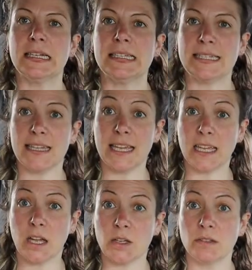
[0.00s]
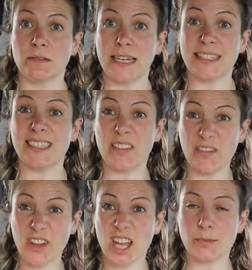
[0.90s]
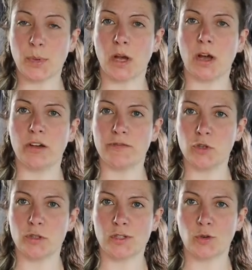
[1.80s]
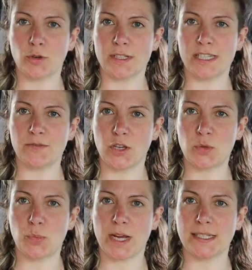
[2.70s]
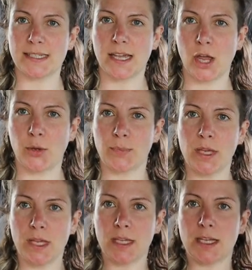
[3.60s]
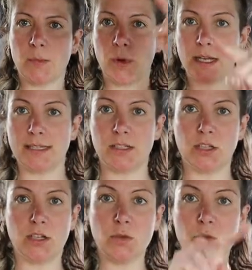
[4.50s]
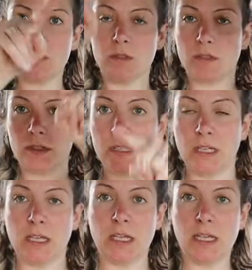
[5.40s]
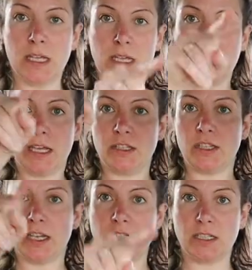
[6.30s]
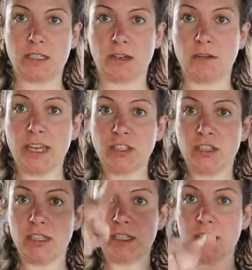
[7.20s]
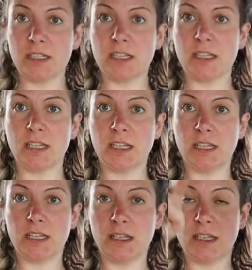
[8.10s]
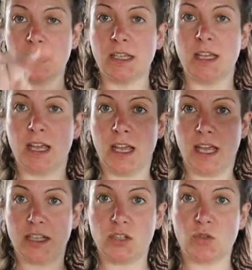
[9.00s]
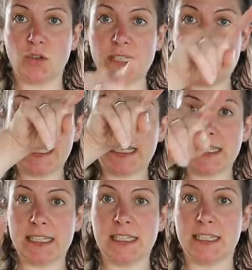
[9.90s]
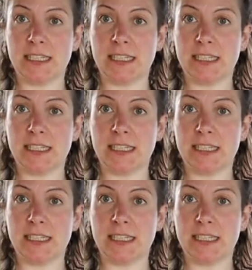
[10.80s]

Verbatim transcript: So there you go. That's the first part of noughts and crosses for you to practice at home. You're going to practice your noughts and changing directions, and your crosses